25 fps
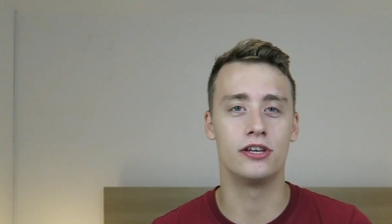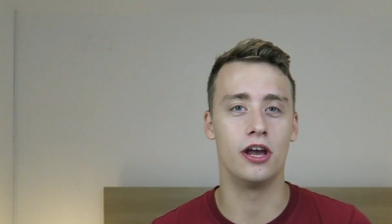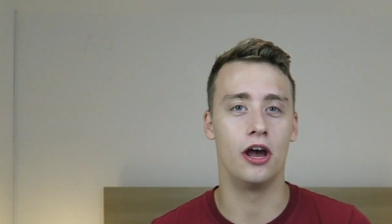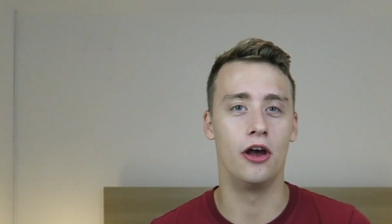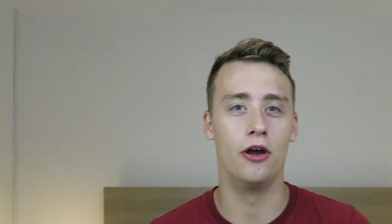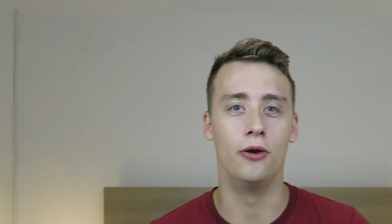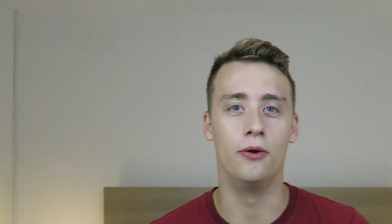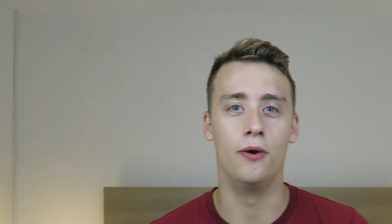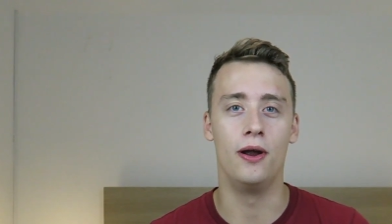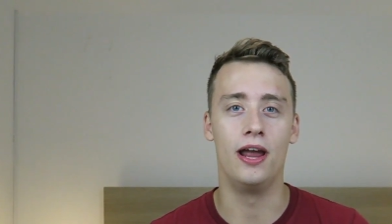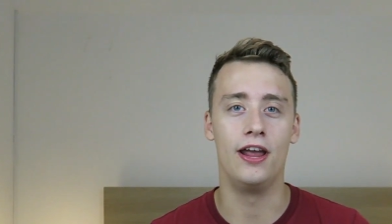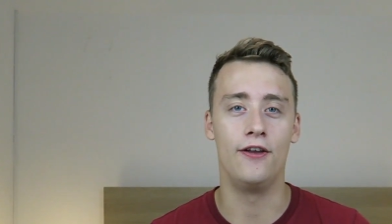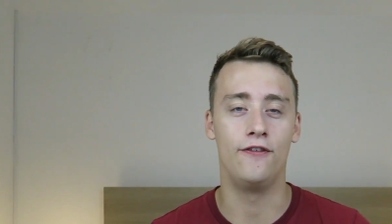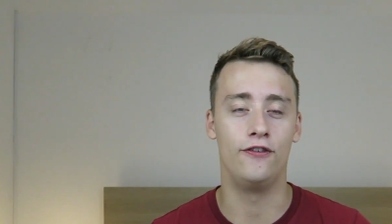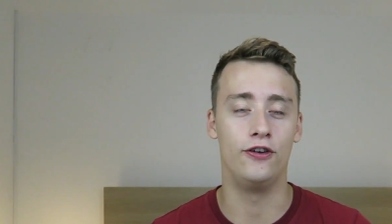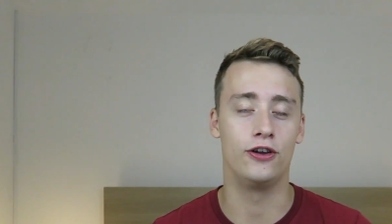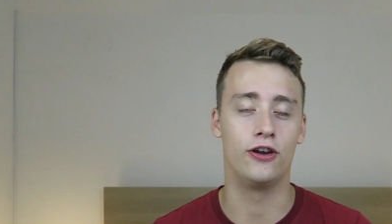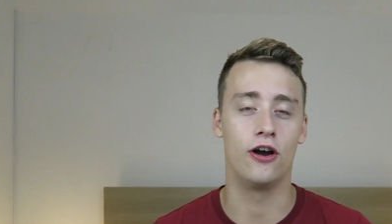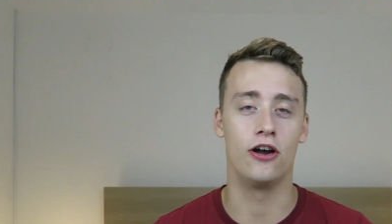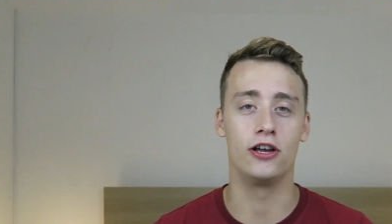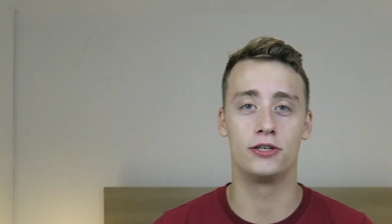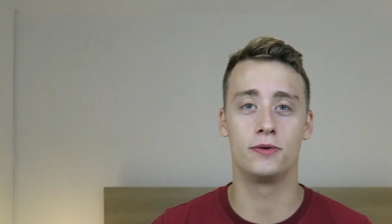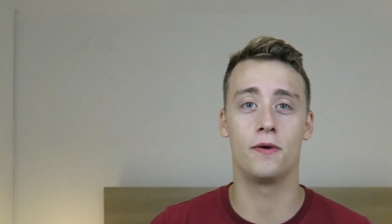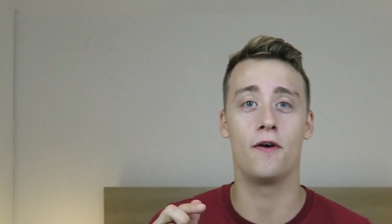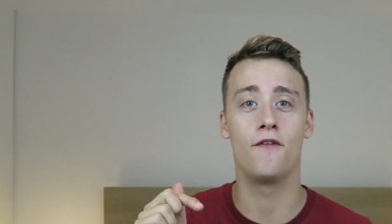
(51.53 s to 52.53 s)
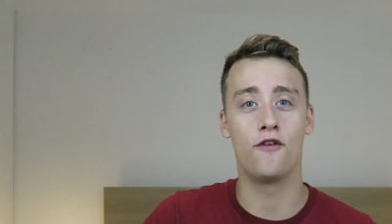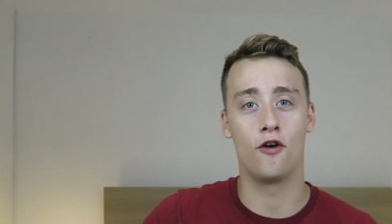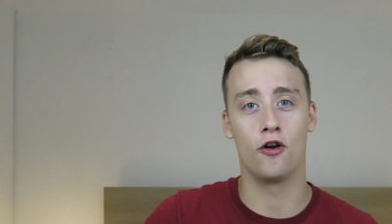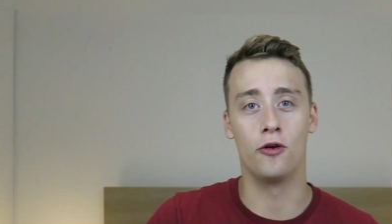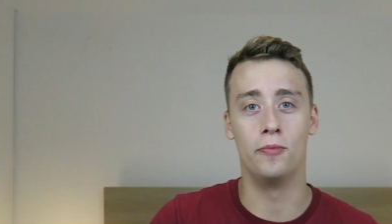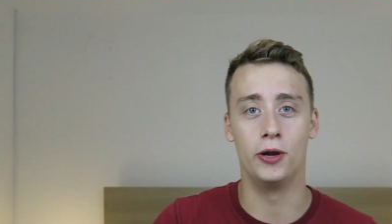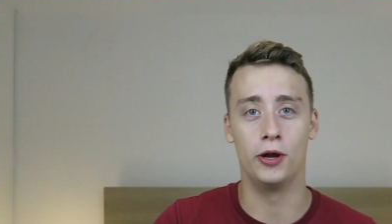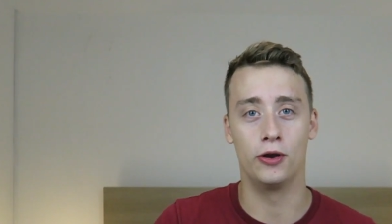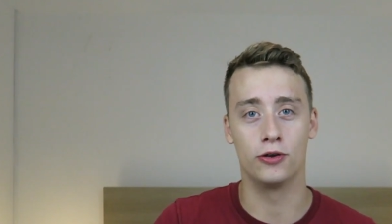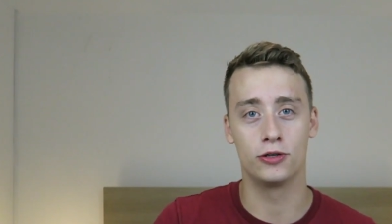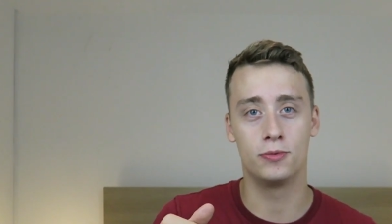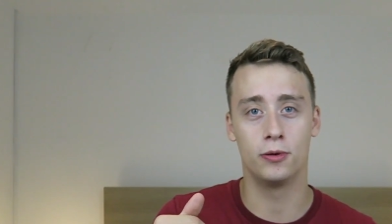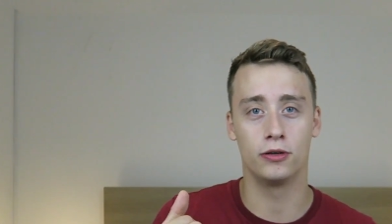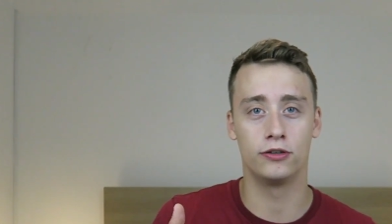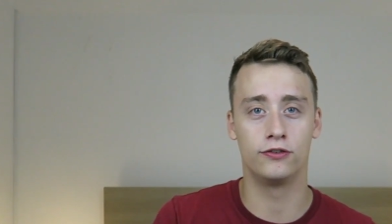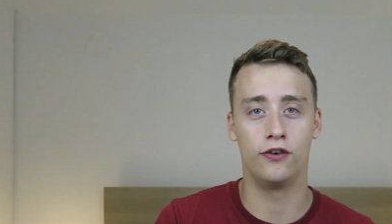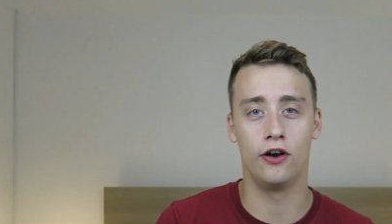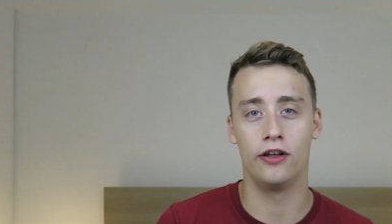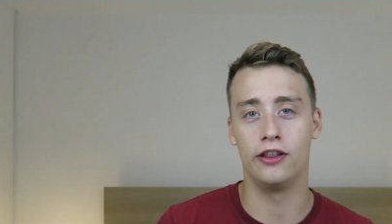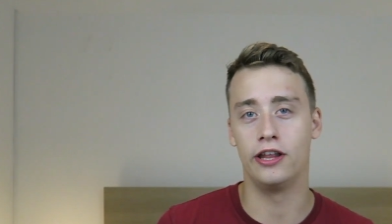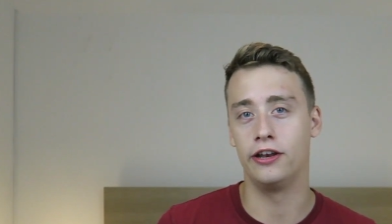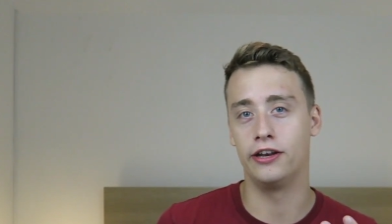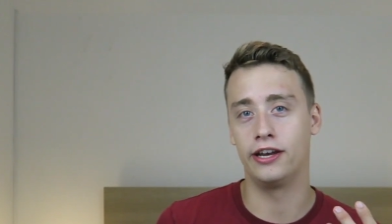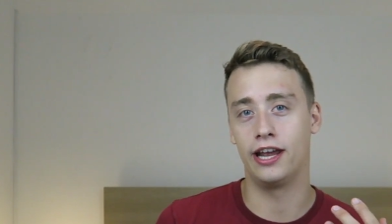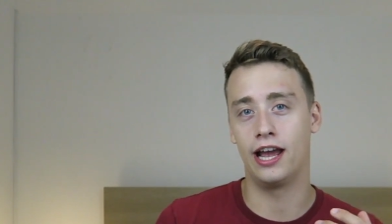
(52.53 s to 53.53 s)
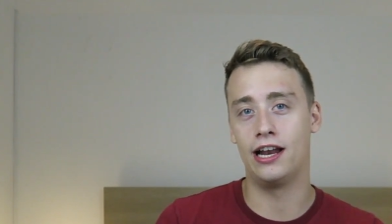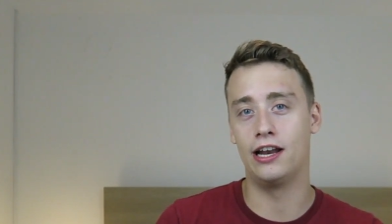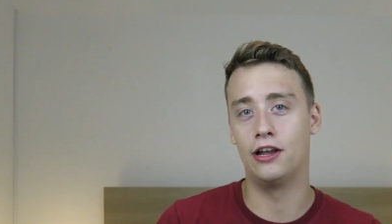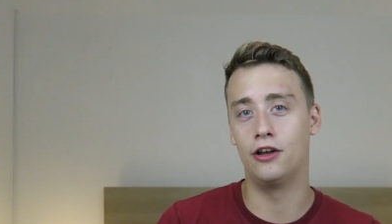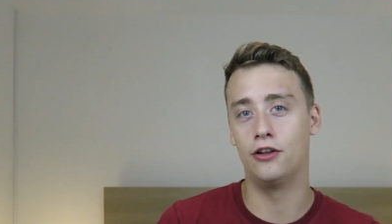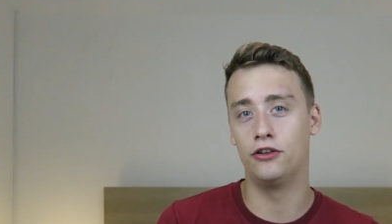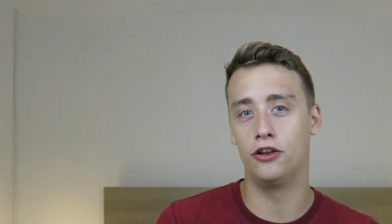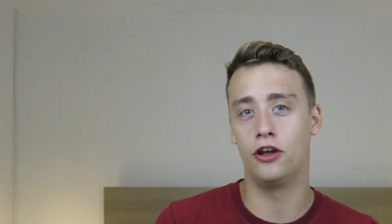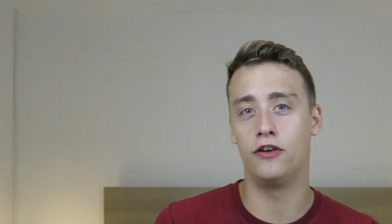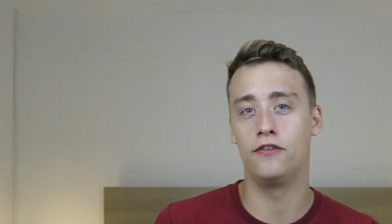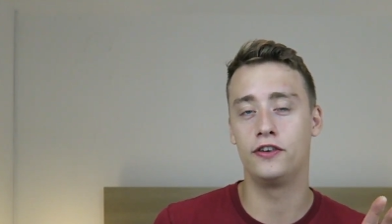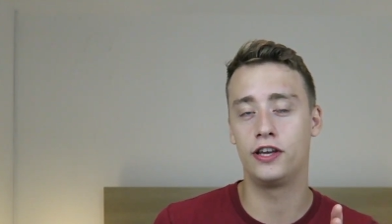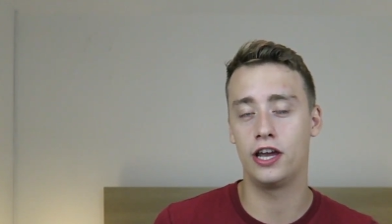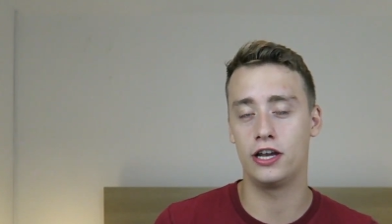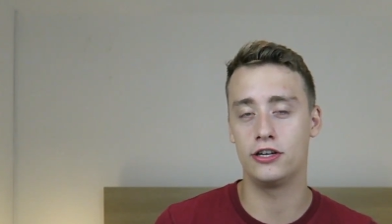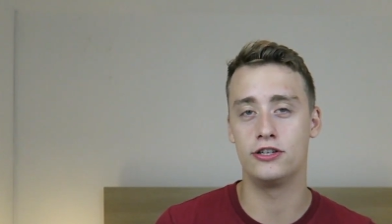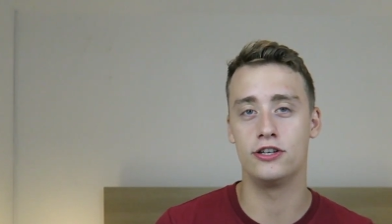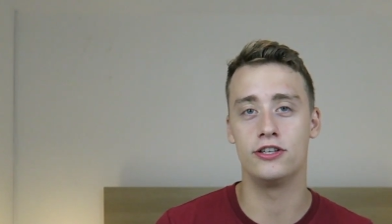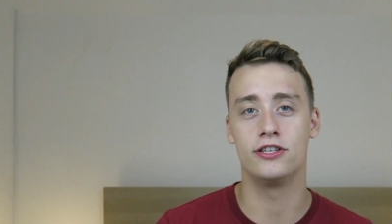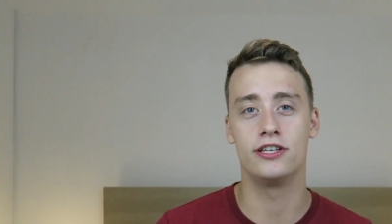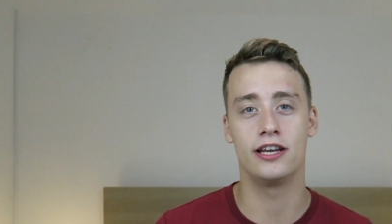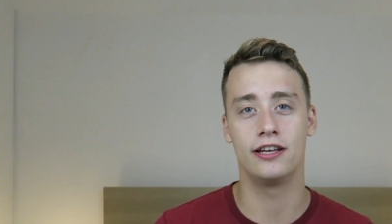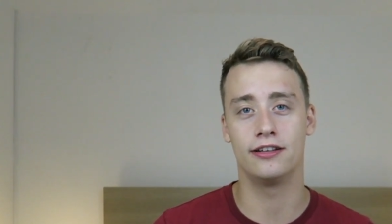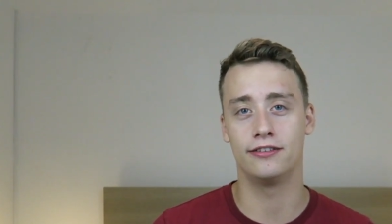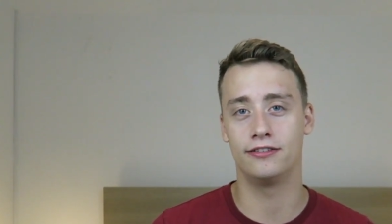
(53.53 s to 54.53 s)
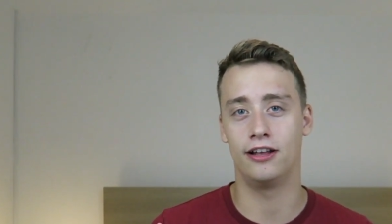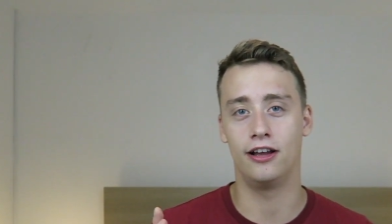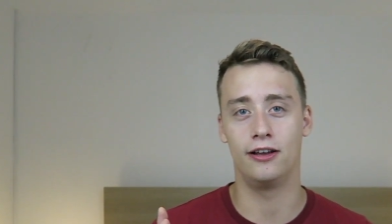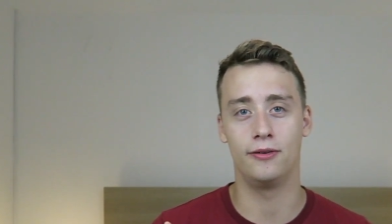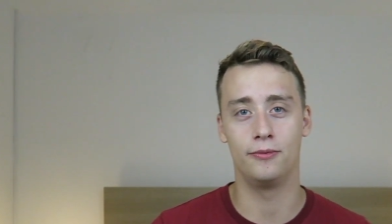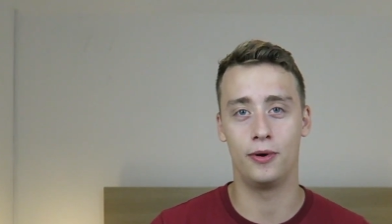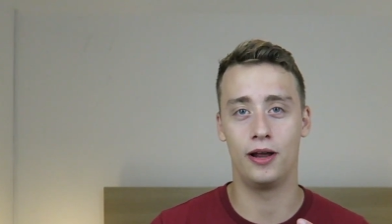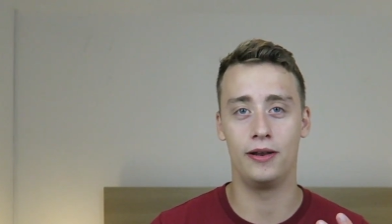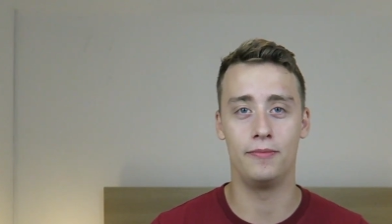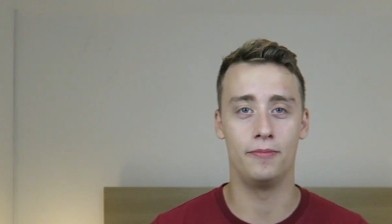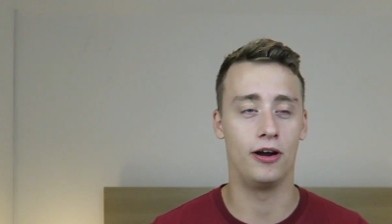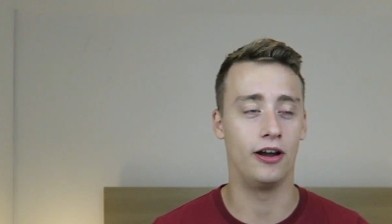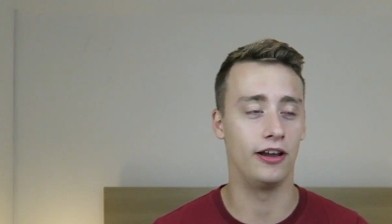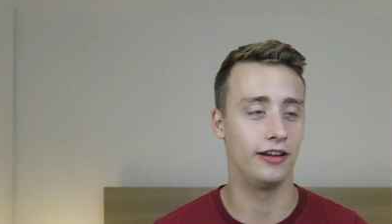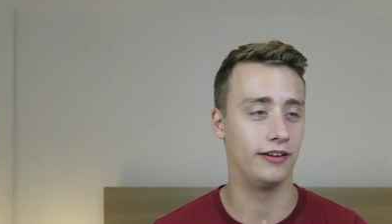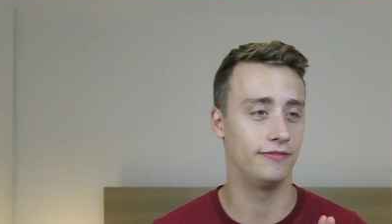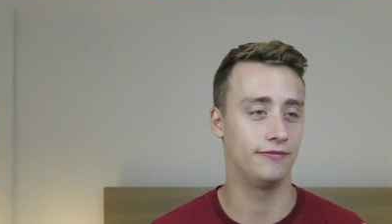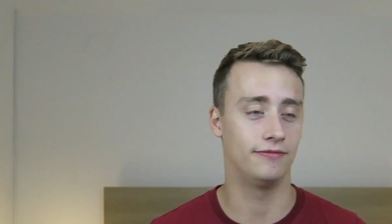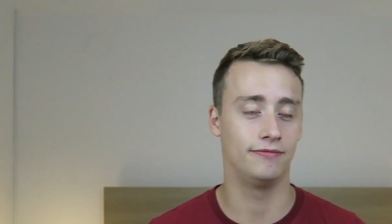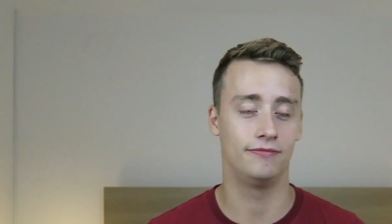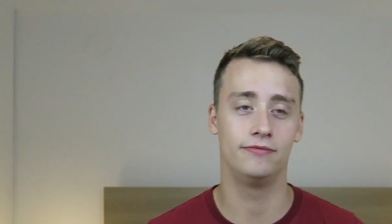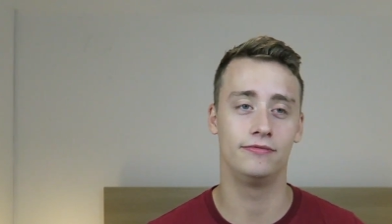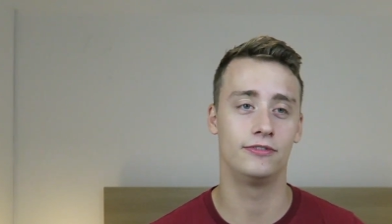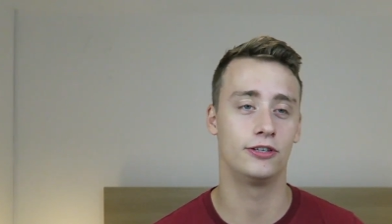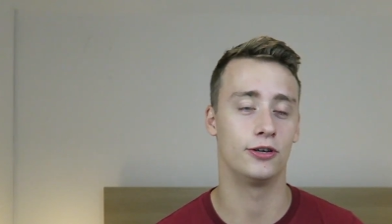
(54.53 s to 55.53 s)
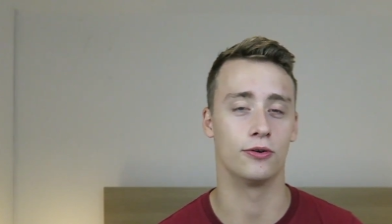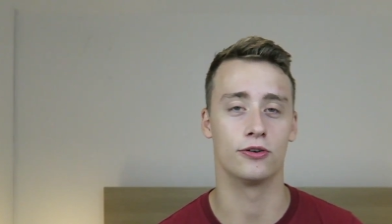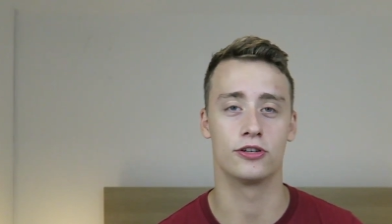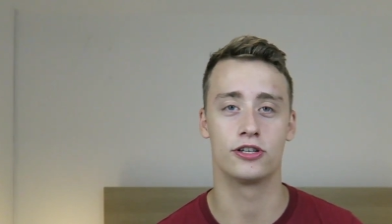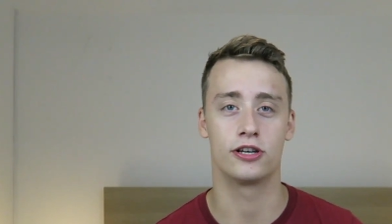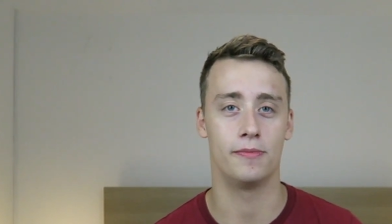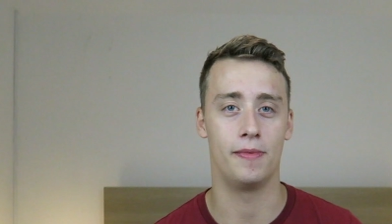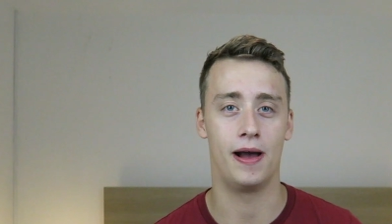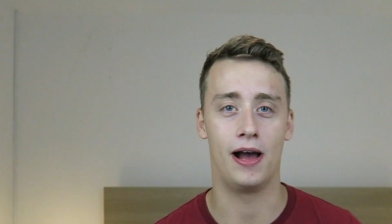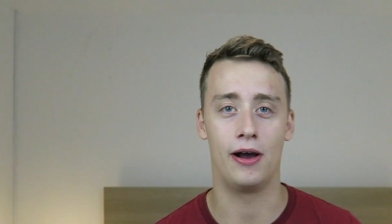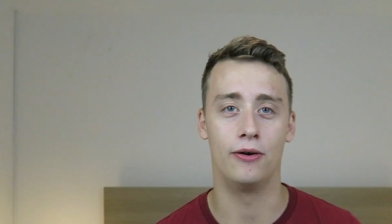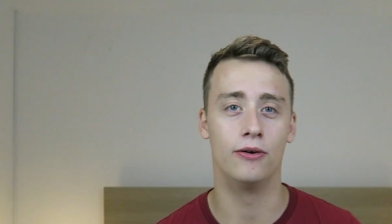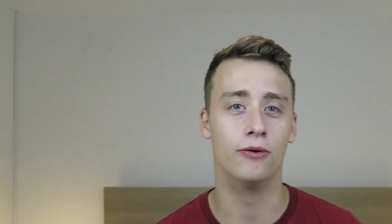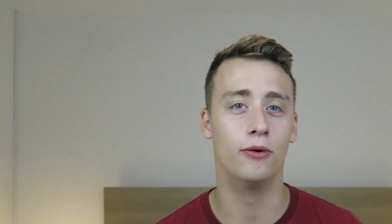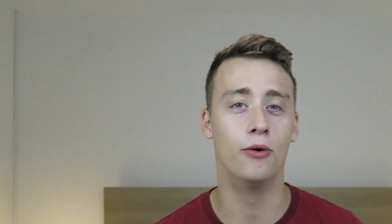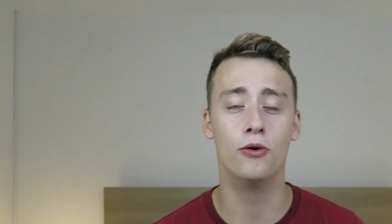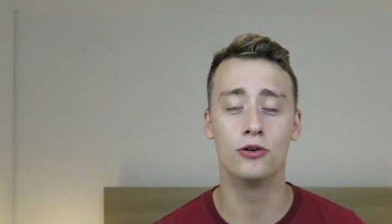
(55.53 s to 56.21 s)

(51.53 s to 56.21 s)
So if you guys follow me on Spotify, then you get a little notification set like when my songs come out,